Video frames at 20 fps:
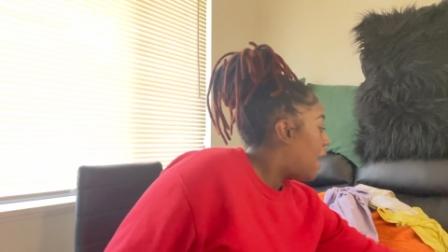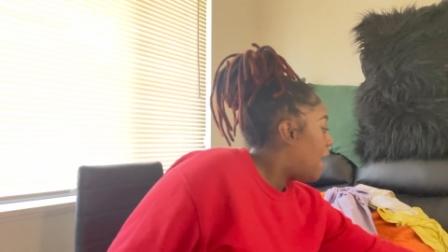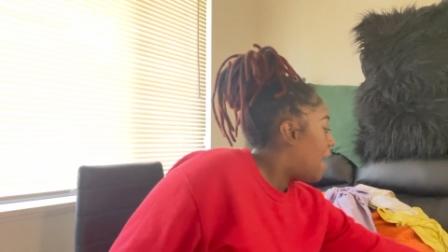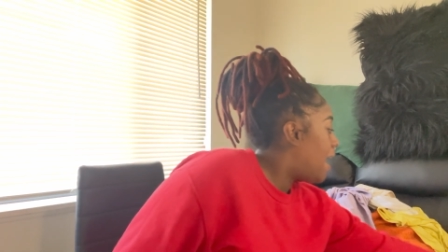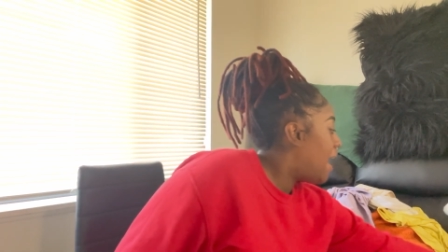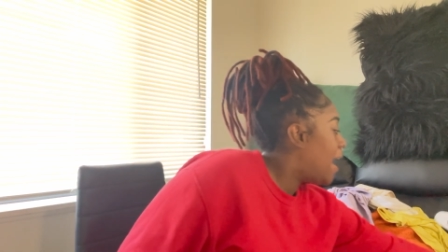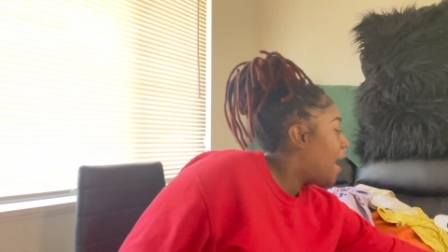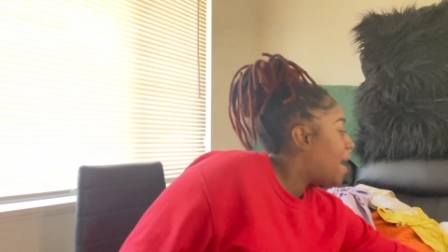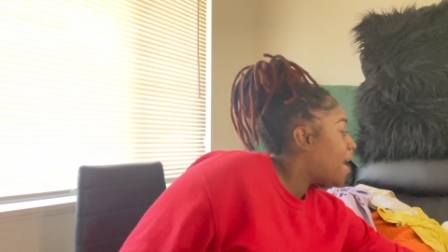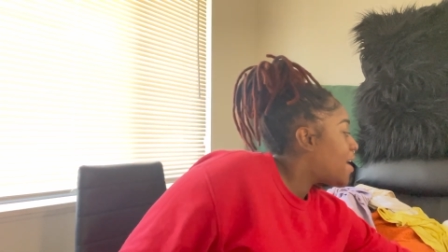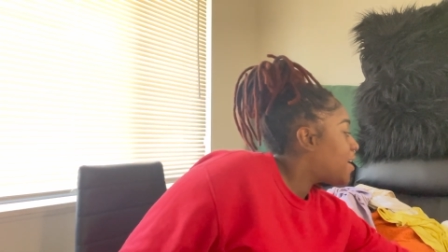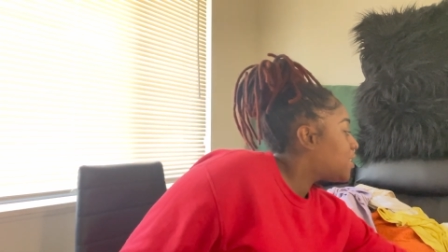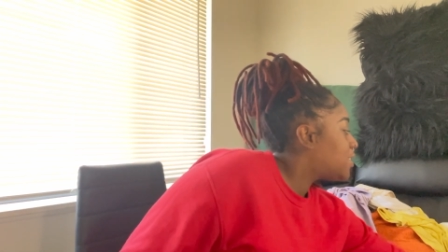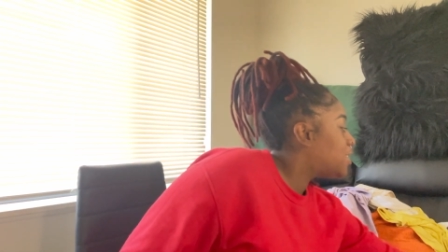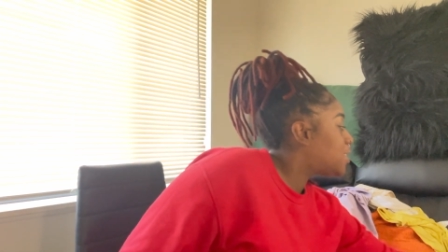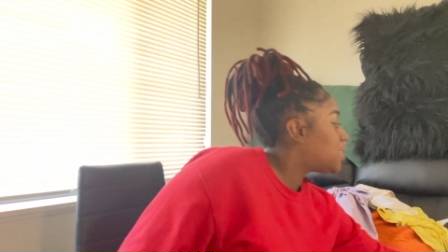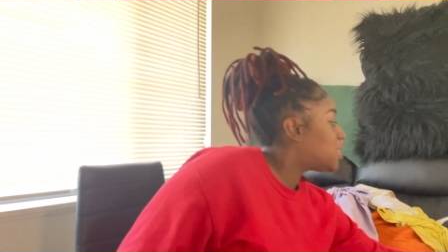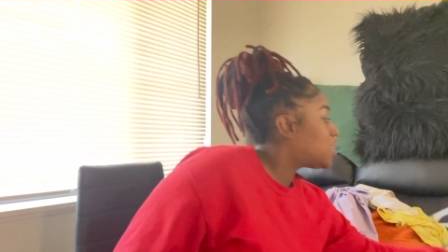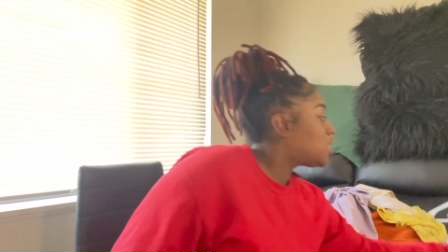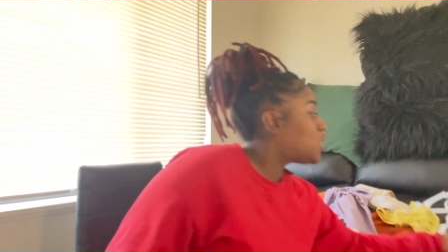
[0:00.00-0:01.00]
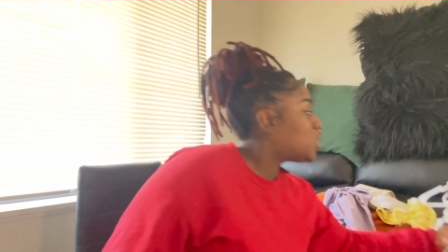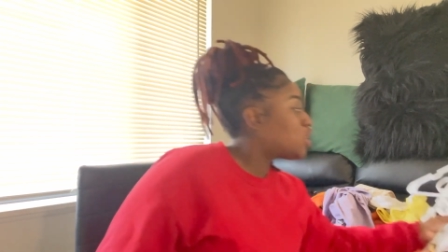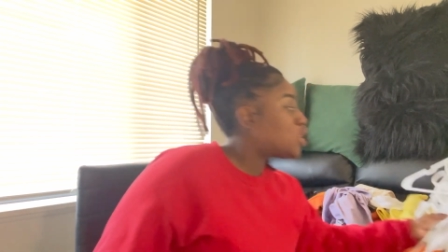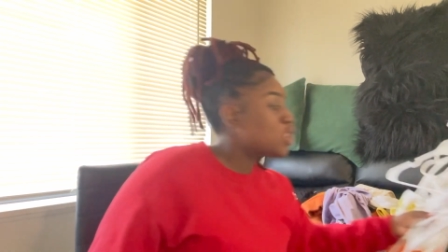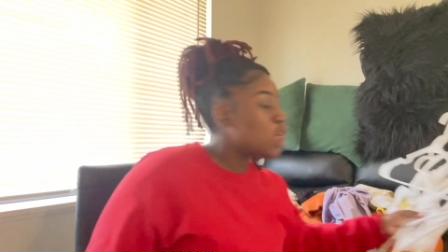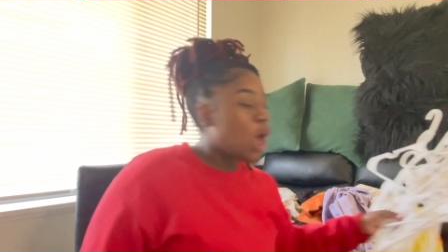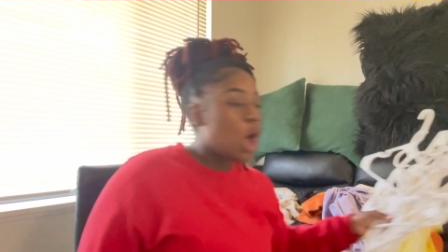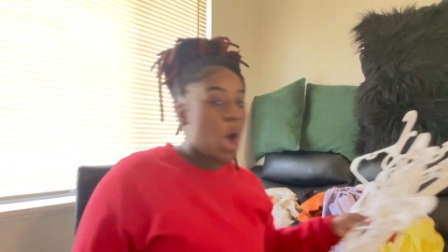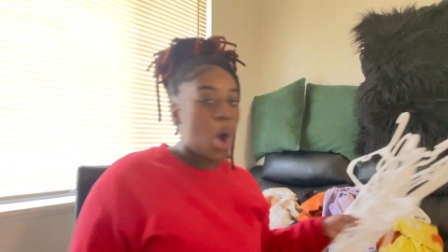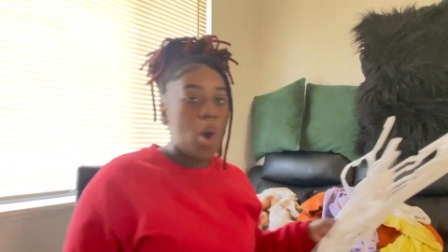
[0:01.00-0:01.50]
I had
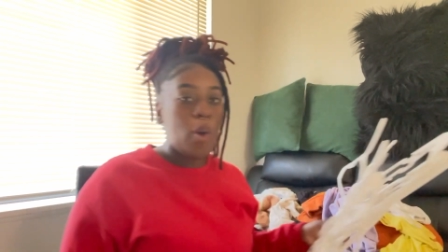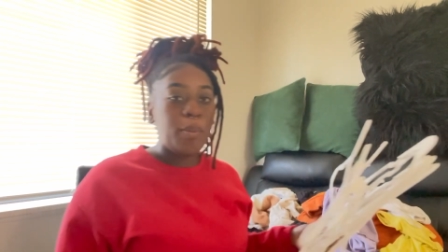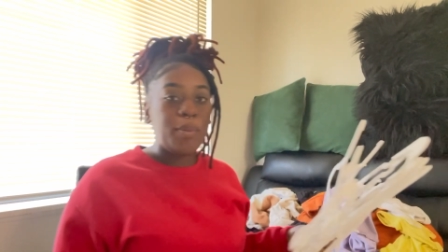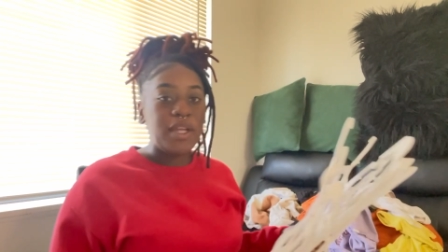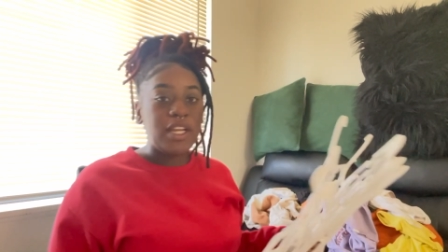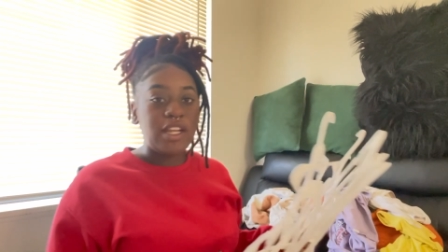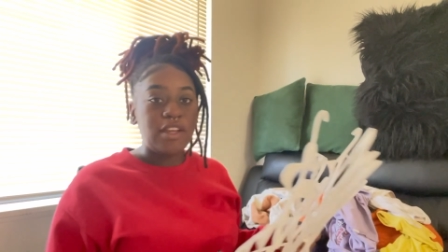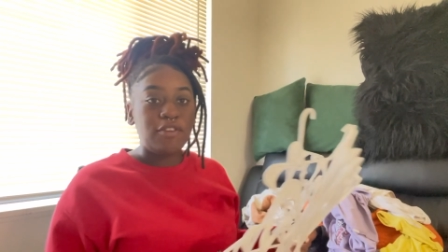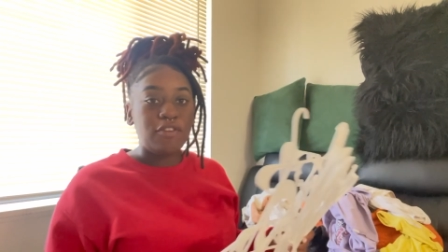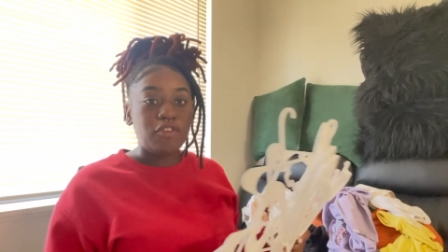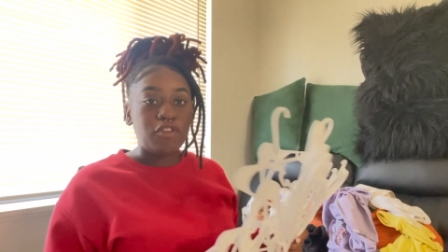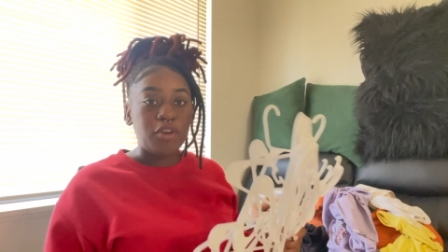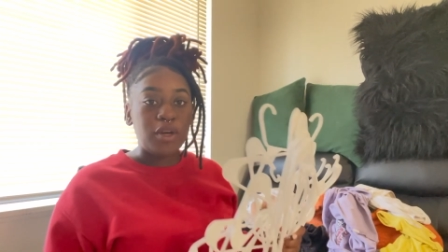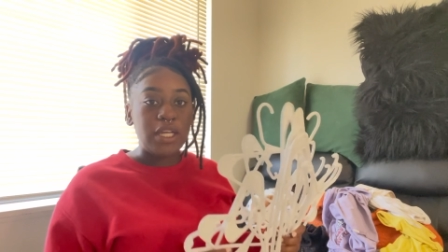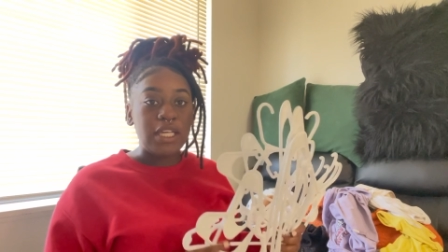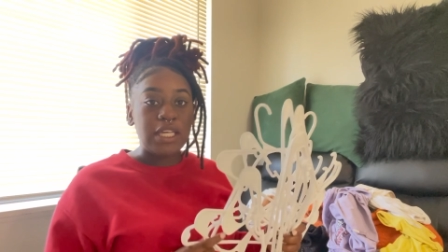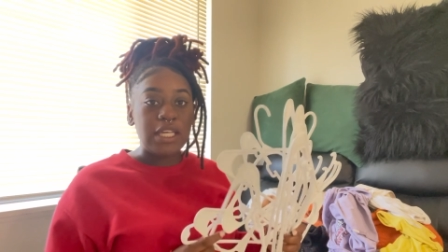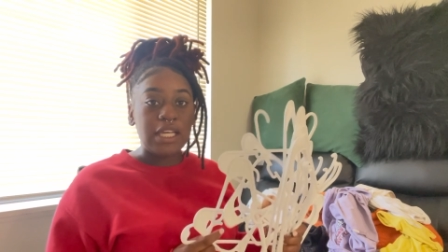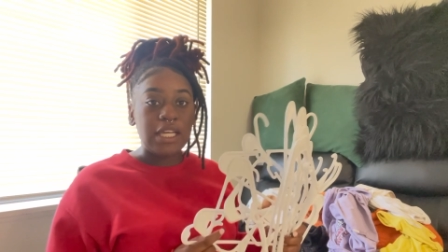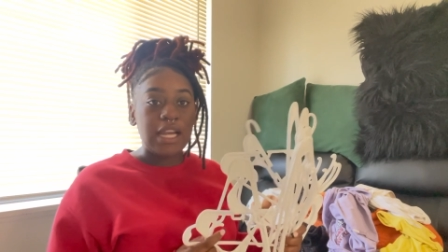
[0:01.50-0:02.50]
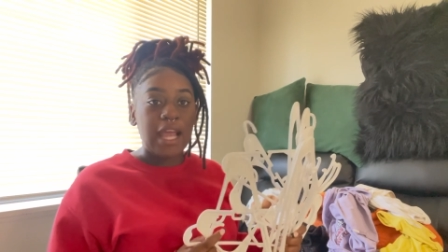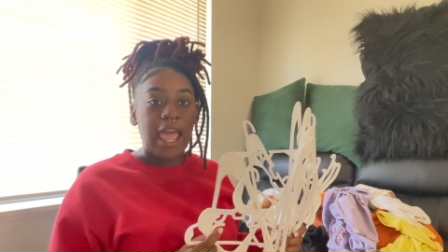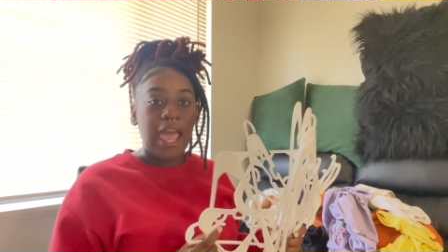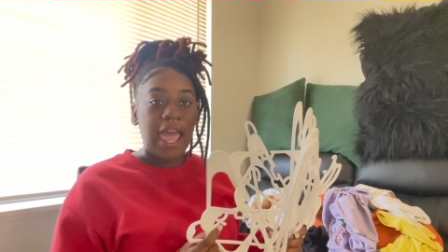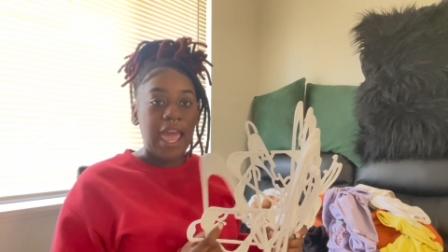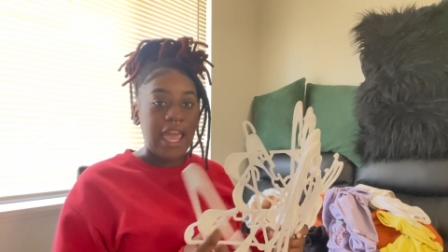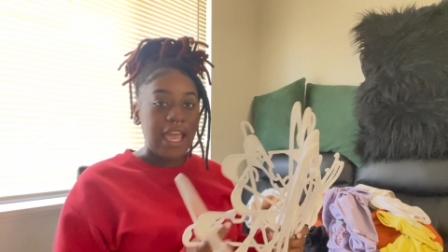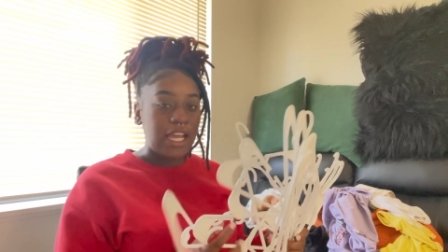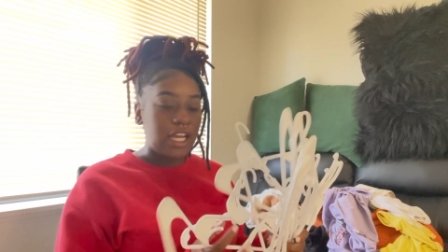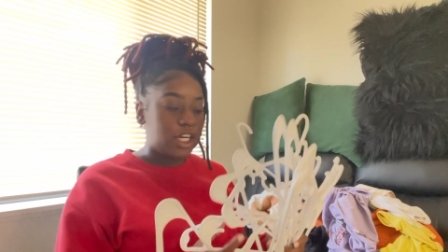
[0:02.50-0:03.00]
so many freaking
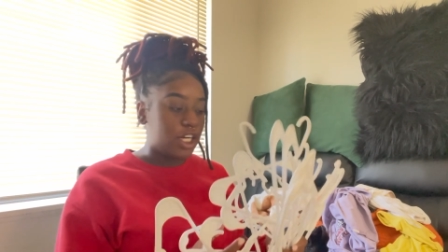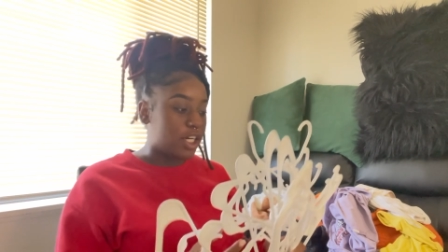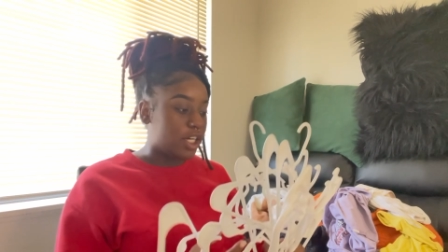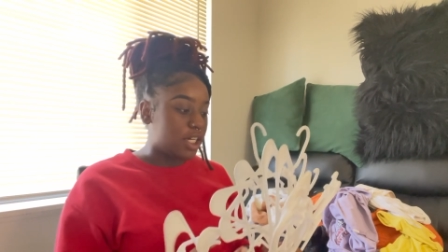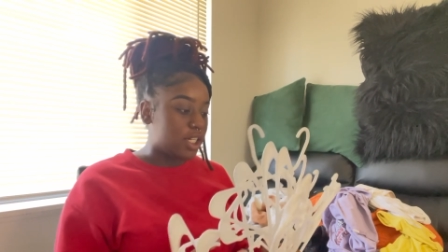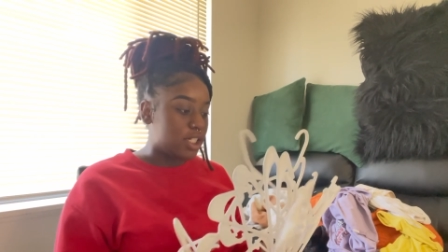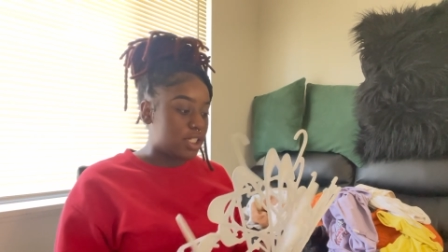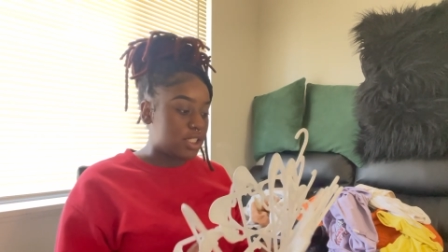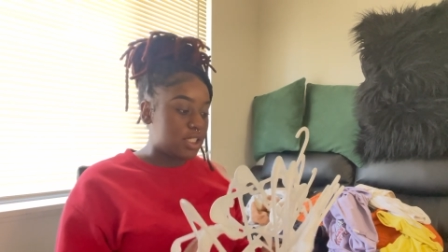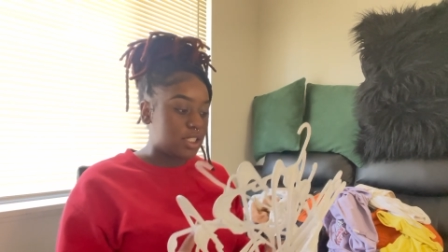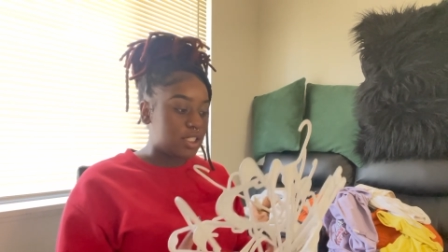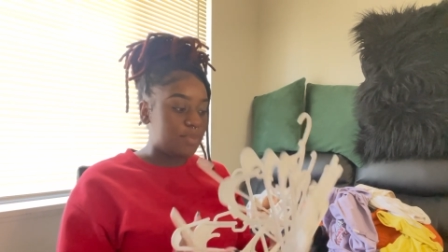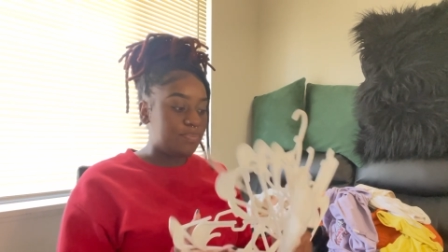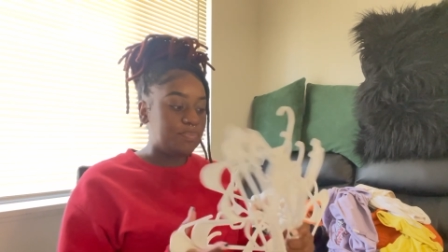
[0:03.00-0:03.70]
hangers,